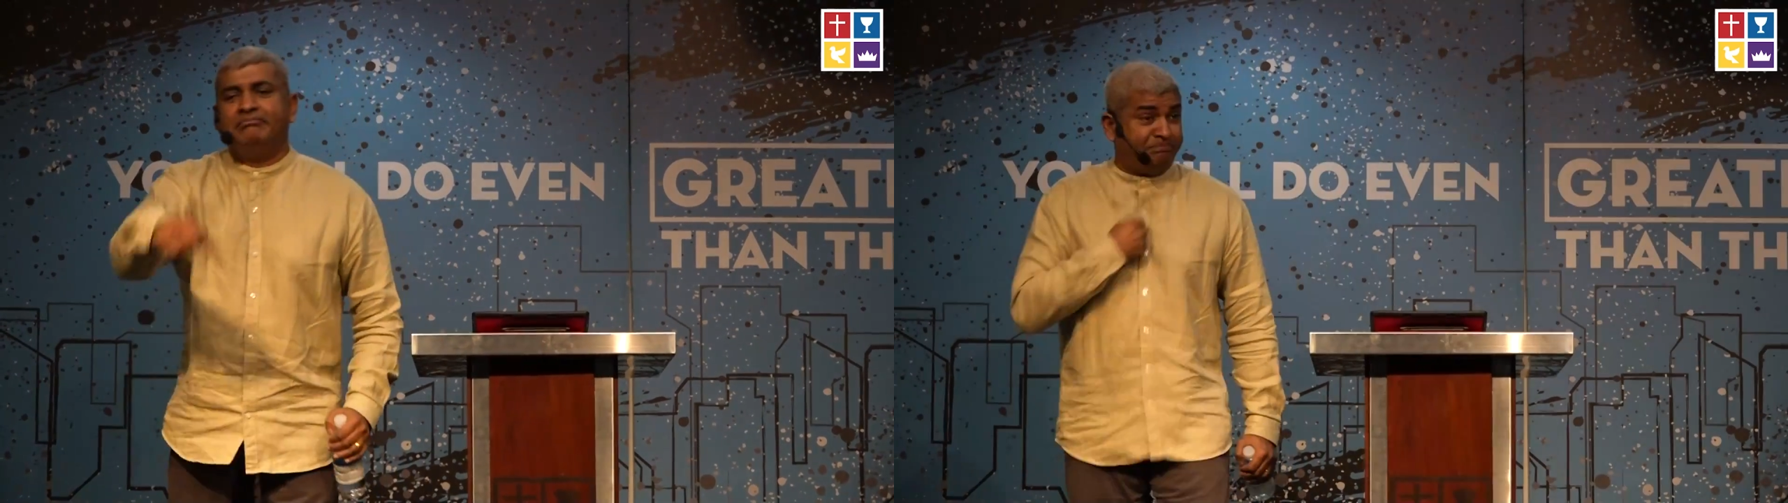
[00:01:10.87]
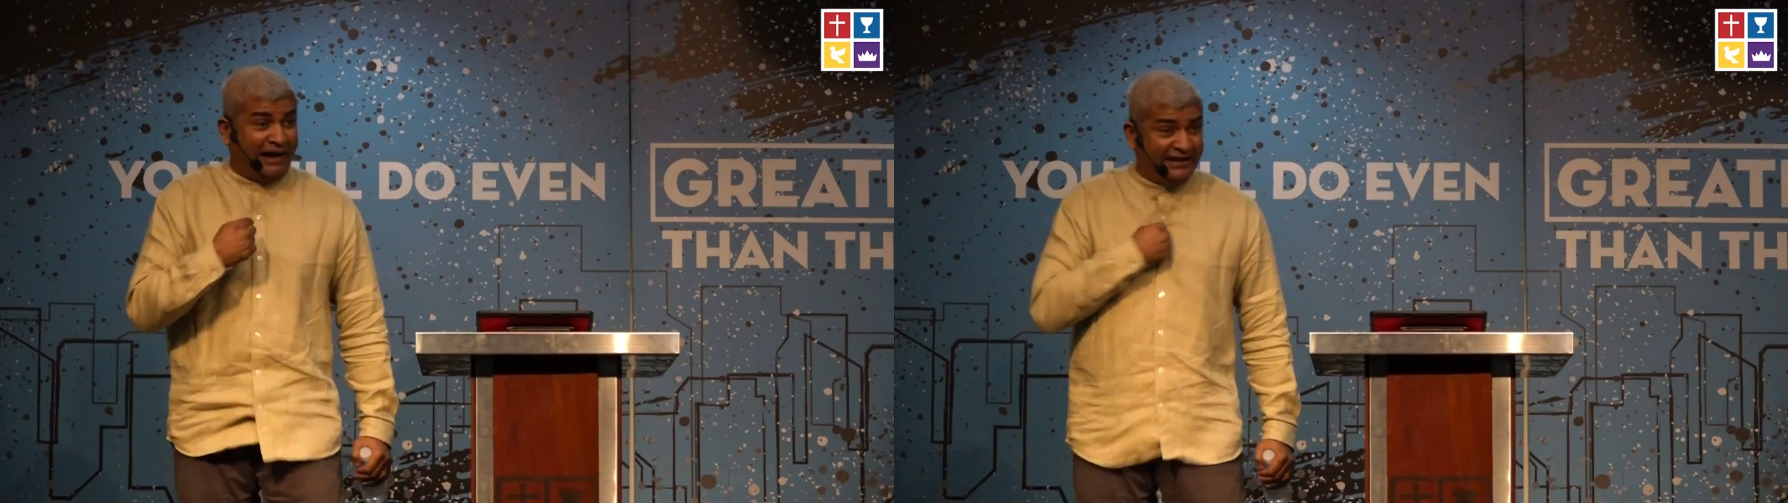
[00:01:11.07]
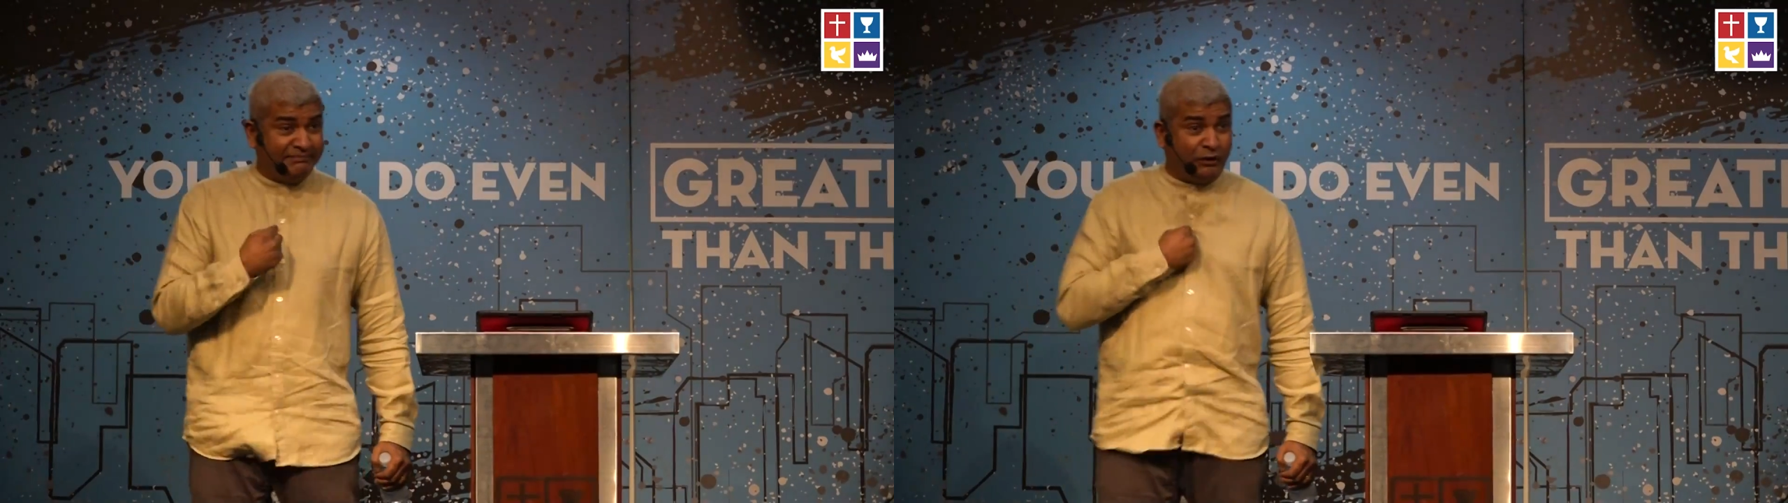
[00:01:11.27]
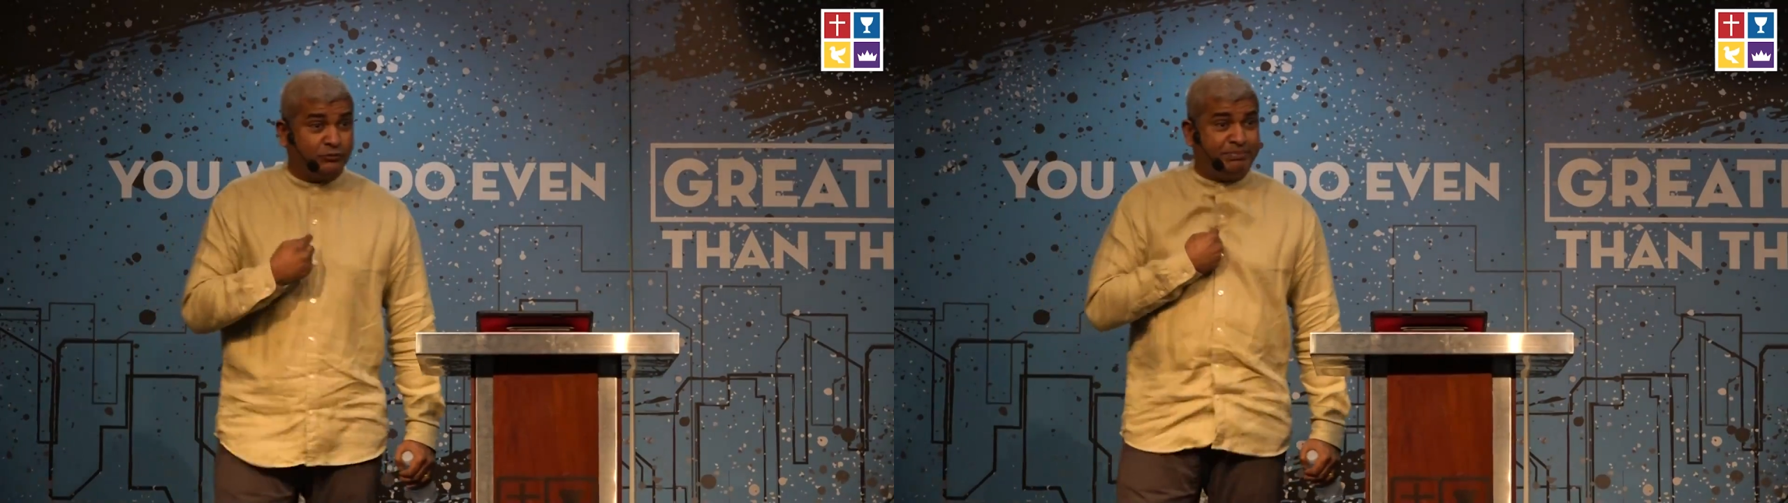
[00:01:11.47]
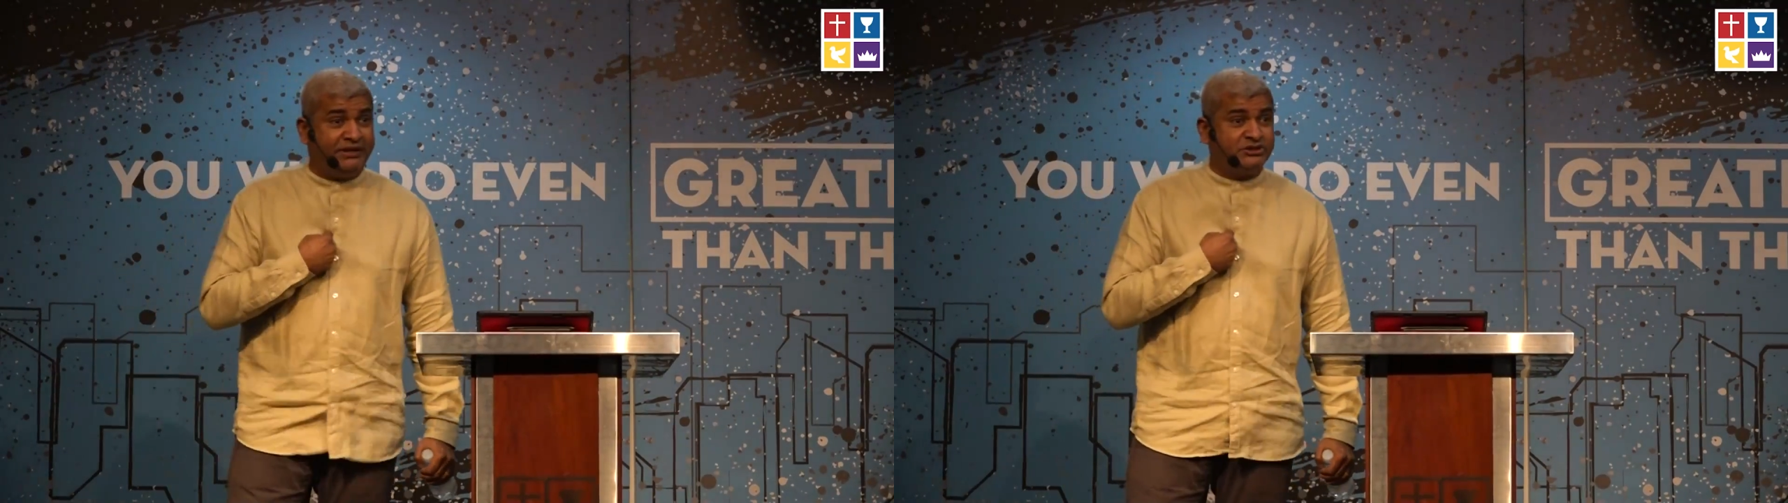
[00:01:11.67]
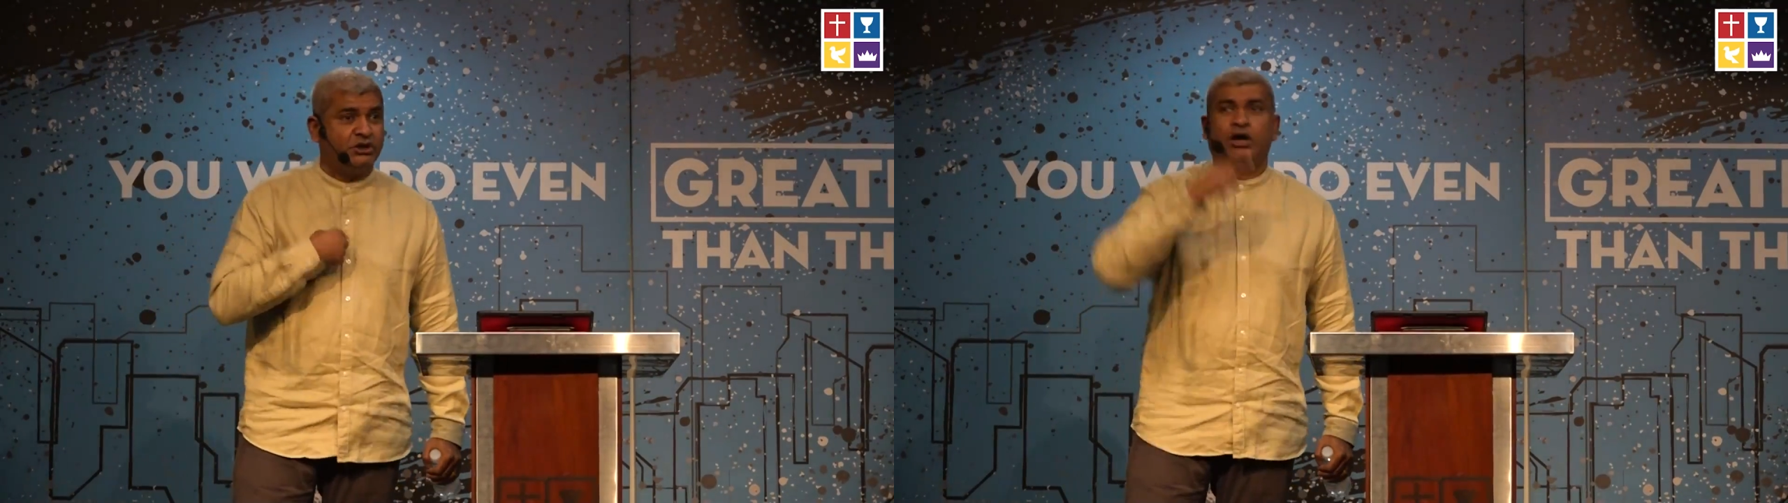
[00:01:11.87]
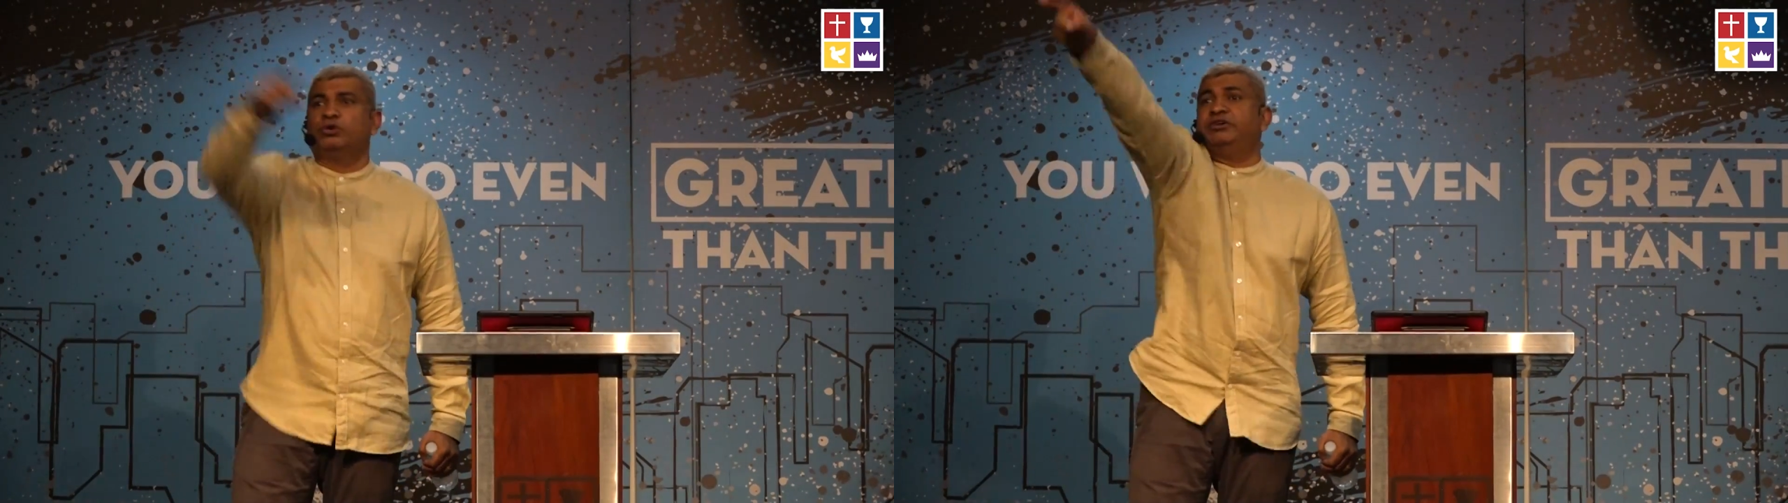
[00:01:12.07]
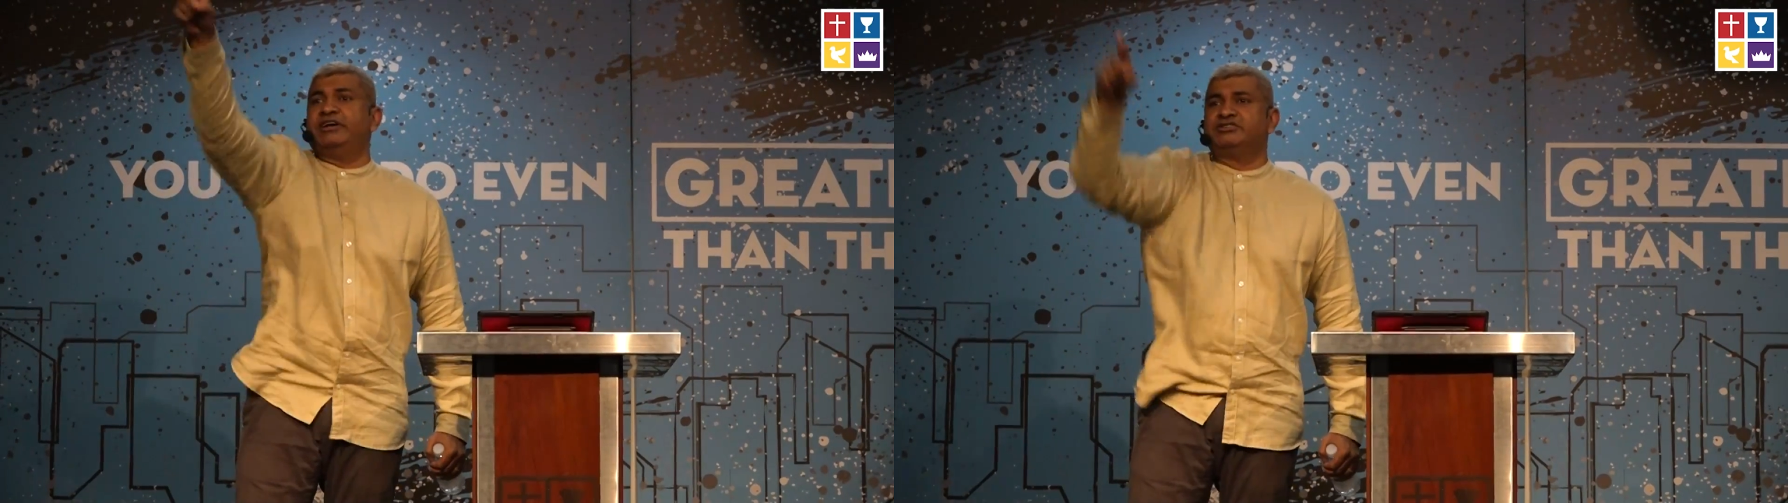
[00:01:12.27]
my mouthpiece to
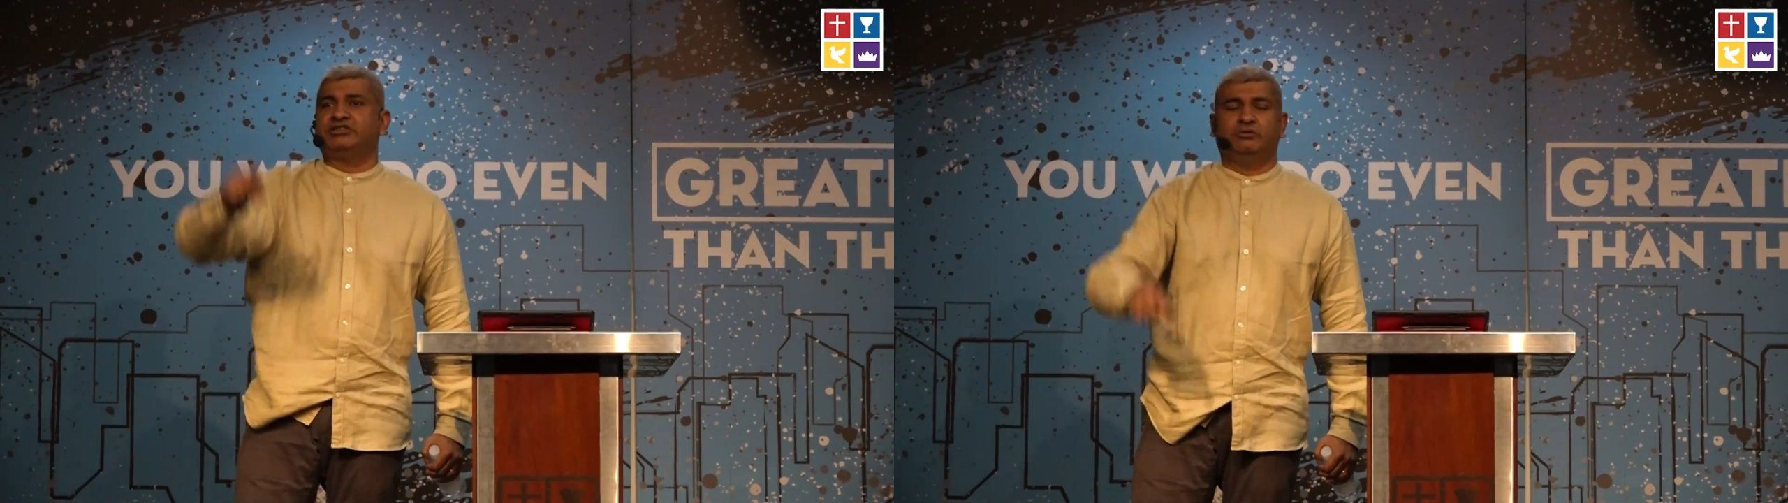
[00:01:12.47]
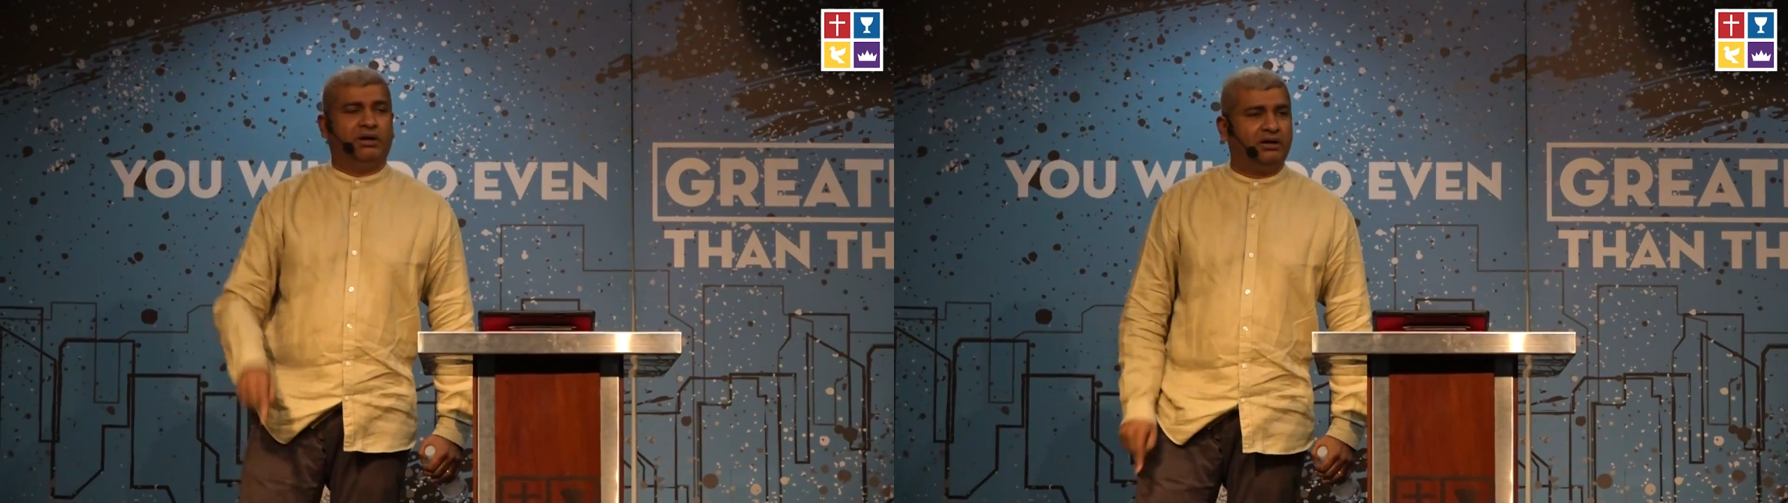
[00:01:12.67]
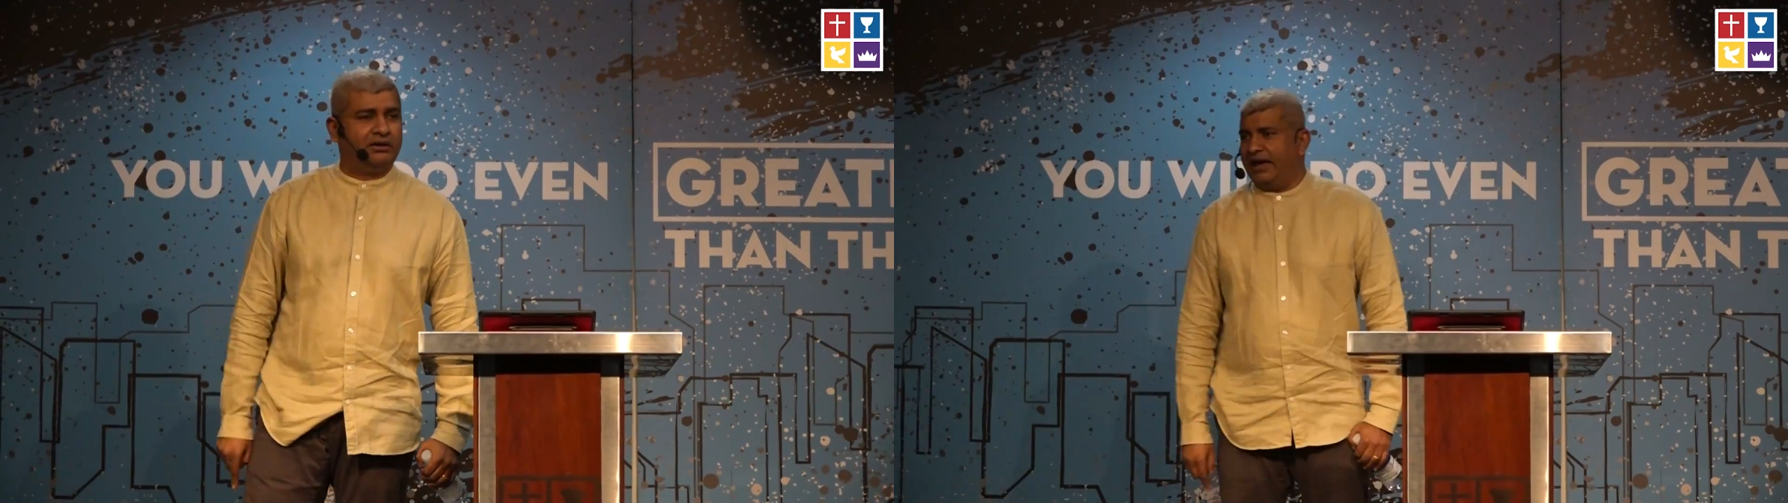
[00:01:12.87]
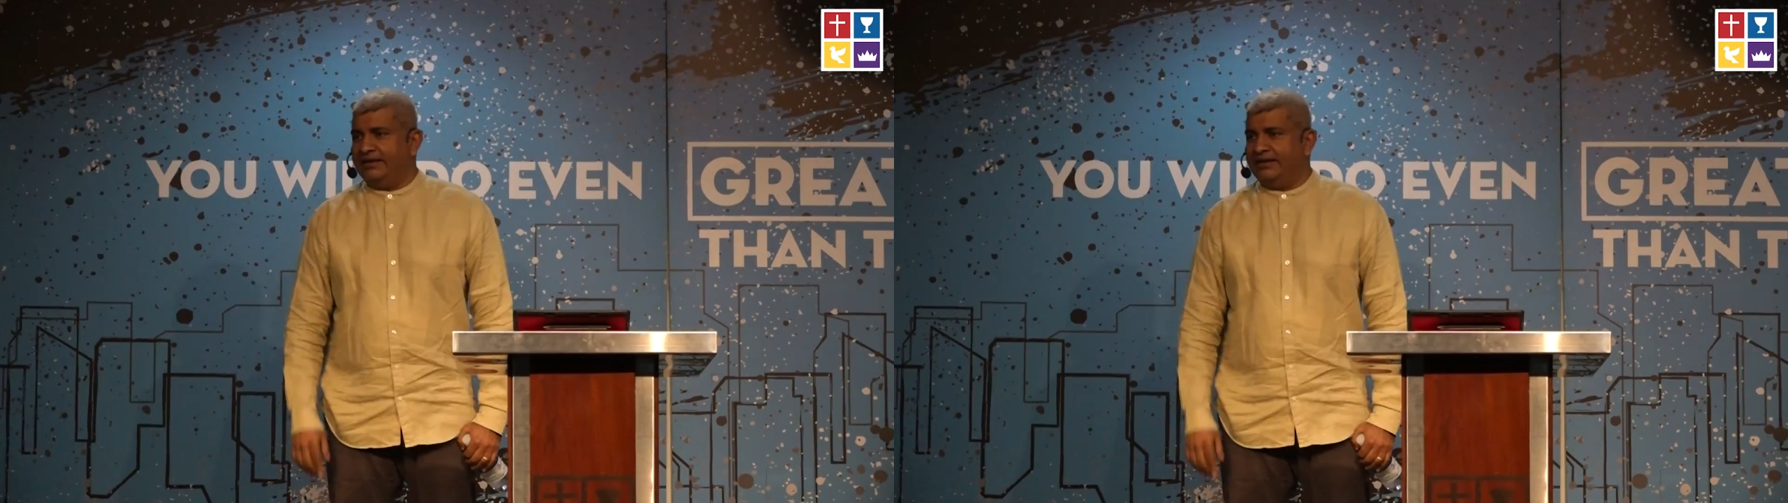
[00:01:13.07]
the rest of the world.